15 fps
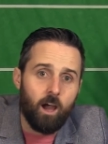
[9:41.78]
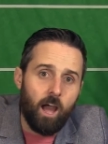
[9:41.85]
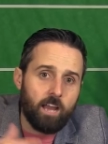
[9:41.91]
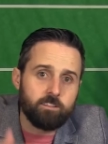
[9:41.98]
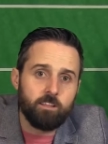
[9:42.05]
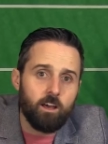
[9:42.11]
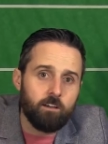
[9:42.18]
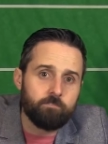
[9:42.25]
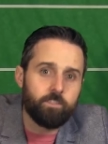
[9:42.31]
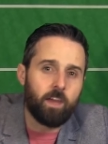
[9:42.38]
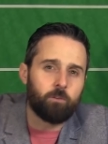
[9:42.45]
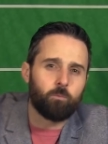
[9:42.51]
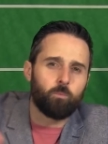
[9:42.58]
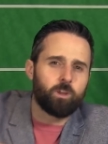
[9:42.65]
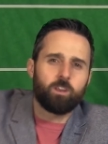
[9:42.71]
I love
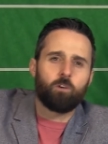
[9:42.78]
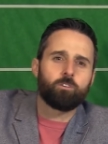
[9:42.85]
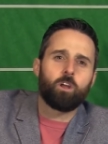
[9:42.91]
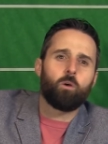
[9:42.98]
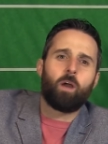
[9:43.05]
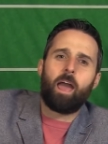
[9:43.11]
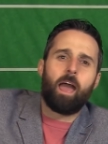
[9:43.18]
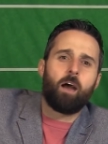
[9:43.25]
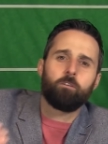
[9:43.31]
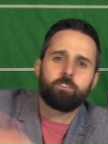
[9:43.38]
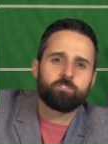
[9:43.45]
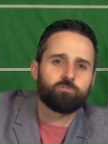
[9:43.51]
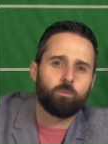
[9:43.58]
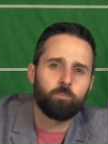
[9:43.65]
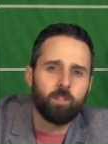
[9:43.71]
that we don't know how
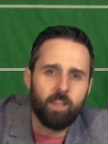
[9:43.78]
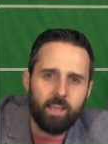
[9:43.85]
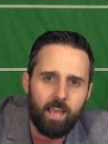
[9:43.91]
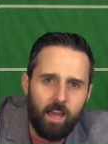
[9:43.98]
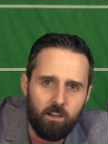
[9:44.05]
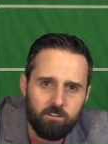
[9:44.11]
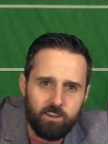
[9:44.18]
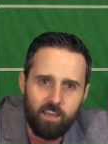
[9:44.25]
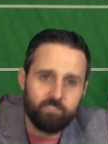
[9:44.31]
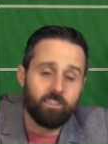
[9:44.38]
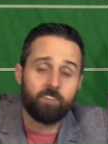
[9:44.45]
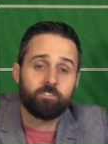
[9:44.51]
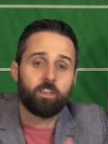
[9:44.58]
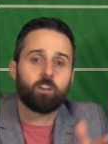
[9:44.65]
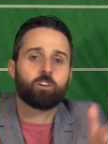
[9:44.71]
this will play out and
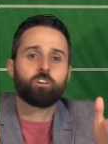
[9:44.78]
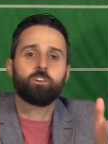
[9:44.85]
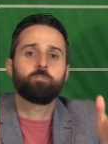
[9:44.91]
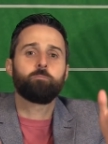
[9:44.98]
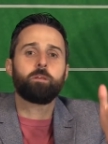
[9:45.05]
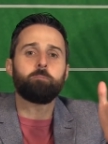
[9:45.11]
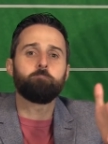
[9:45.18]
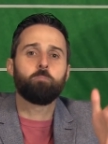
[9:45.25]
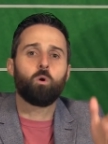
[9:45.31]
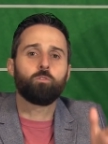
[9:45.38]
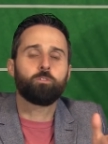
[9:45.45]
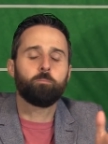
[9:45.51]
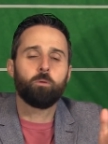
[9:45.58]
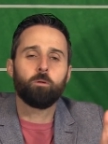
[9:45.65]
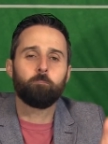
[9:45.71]
that there could be
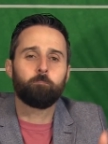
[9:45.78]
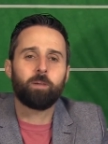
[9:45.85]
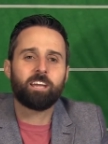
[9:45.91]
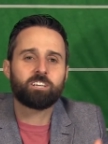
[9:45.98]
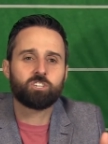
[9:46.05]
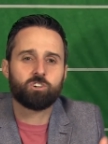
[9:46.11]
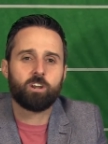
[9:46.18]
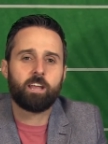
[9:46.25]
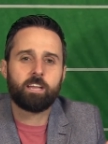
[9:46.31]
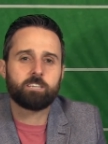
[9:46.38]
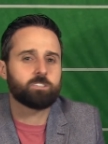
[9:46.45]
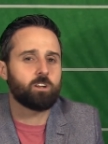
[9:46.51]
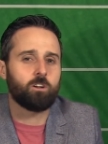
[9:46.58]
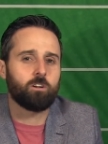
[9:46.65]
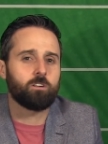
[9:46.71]
multiple big
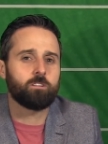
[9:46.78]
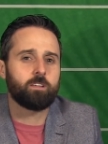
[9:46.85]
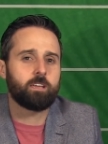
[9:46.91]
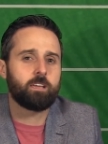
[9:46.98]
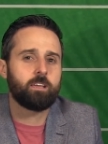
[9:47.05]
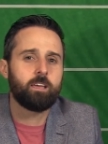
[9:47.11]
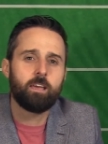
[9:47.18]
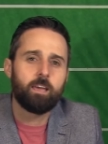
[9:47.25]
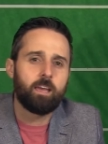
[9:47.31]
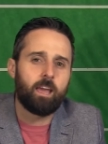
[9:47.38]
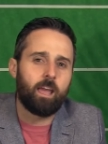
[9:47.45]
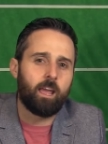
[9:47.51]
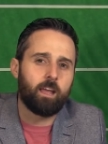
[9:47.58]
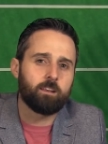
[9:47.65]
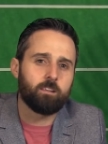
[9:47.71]
trades early.
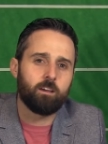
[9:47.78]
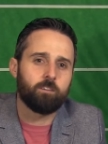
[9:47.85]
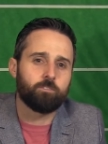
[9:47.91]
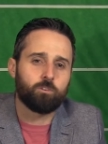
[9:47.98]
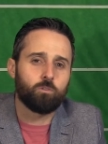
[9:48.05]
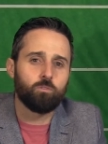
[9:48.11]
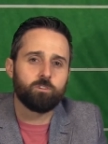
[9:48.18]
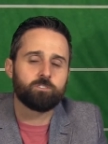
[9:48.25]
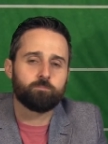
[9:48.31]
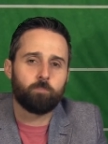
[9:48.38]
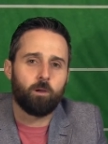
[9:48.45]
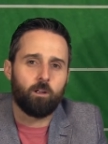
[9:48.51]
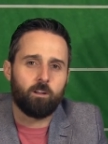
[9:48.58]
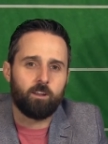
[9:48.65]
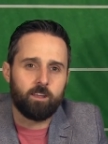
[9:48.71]
And the coolest
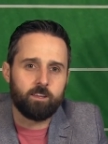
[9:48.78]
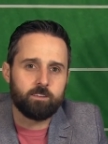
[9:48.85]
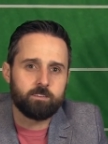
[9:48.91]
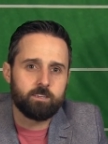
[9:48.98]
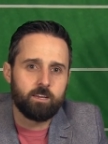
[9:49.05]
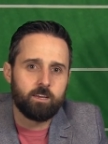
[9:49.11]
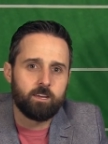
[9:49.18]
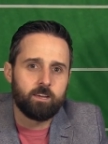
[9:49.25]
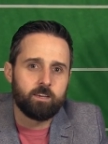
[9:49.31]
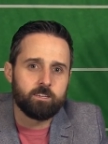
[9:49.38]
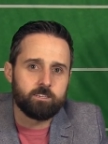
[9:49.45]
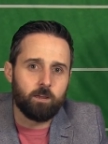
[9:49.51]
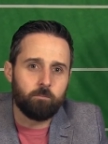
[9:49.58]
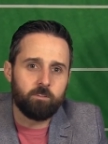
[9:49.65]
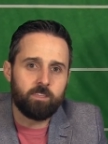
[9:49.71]
part is
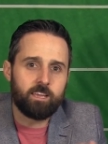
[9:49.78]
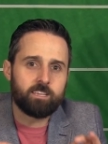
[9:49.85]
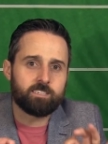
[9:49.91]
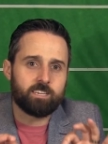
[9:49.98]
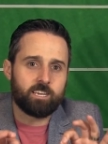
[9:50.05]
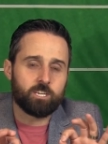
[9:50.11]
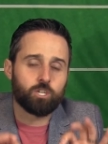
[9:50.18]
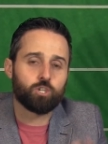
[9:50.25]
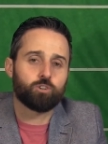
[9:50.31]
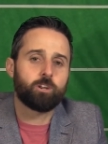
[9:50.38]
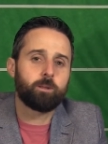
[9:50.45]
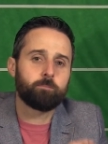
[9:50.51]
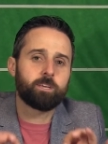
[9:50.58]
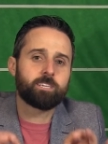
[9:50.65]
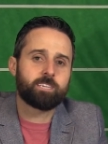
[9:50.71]
some of these
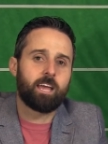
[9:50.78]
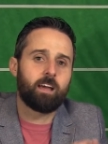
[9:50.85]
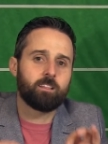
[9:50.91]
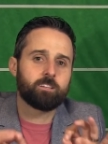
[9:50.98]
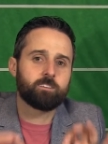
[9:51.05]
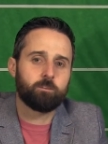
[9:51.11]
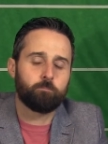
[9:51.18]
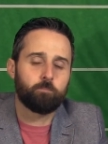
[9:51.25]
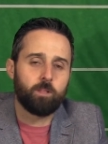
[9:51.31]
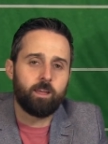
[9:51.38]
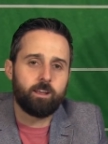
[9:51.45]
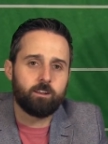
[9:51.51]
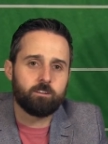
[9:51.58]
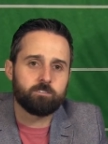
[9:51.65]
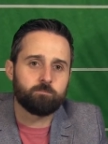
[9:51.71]
extremely talented
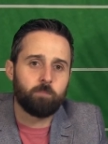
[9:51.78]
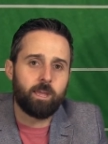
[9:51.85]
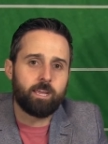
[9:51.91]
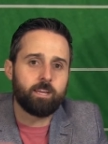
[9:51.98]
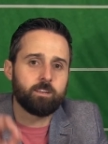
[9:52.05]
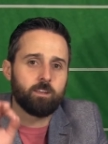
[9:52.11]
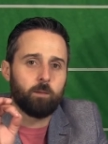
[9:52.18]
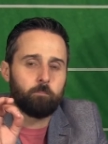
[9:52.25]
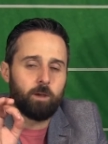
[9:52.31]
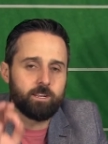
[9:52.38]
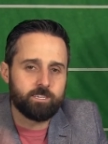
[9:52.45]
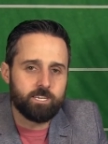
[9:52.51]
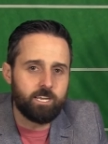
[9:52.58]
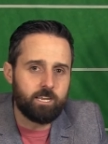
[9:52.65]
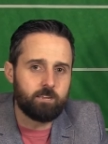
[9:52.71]
players may end up
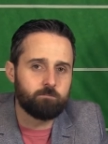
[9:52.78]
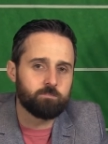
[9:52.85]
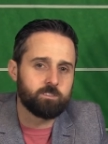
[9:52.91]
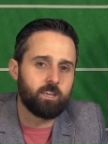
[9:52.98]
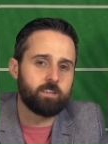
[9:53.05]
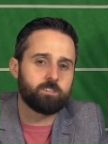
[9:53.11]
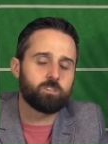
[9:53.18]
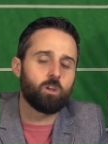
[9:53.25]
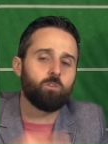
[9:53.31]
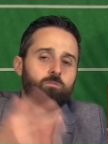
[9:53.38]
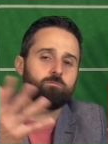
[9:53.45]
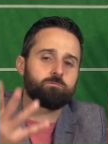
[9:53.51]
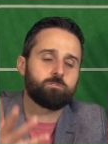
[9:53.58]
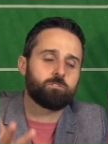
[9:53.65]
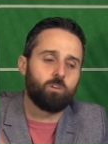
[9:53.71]
on teams that
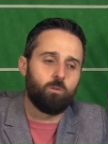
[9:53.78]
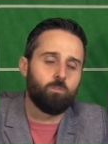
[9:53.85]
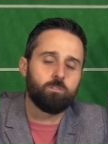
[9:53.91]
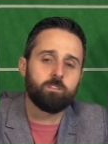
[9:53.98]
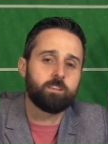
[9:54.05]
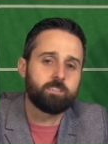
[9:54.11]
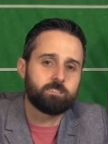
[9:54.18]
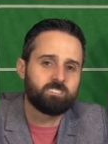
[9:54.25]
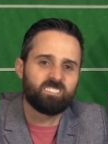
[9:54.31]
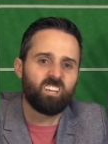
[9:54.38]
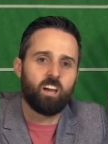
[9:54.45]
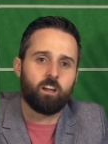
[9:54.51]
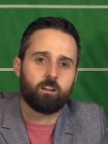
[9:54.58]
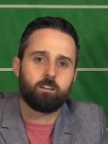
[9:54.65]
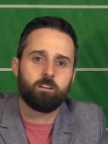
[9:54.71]
don't totally
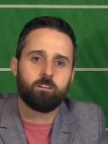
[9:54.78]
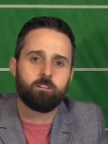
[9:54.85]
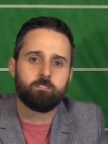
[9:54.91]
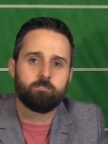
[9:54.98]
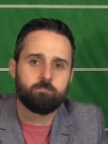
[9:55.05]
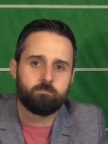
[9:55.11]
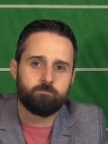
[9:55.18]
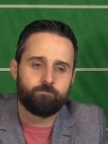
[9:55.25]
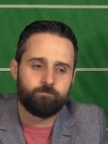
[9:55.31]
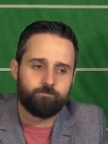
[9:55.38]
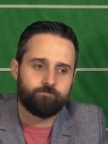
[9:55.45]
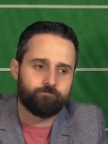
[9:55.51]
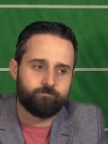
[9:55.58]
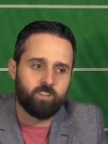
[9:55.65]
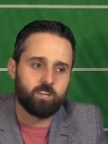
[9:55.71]
suck.
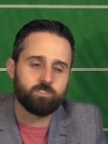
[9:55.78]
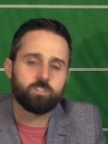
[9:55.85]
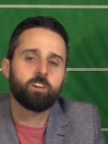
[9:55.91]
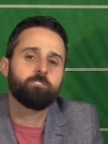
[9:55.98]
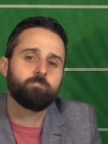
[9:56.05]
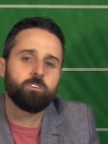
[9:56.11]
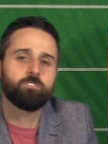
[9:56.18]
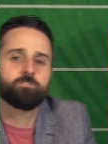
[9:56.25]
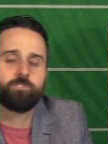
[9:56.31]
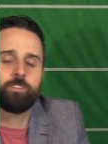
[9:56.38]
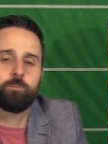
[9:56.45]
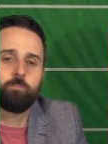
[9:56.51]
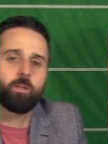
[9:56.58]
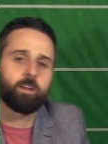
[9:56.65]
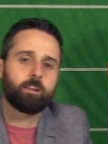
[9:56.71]
It's good news for
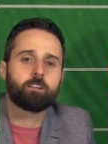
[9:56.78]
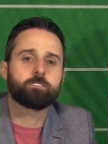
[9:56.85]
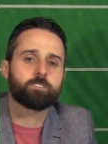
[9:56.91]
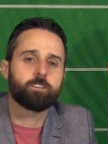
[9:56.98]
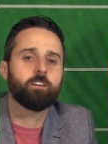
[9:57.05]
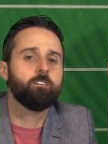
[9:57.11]
the players, you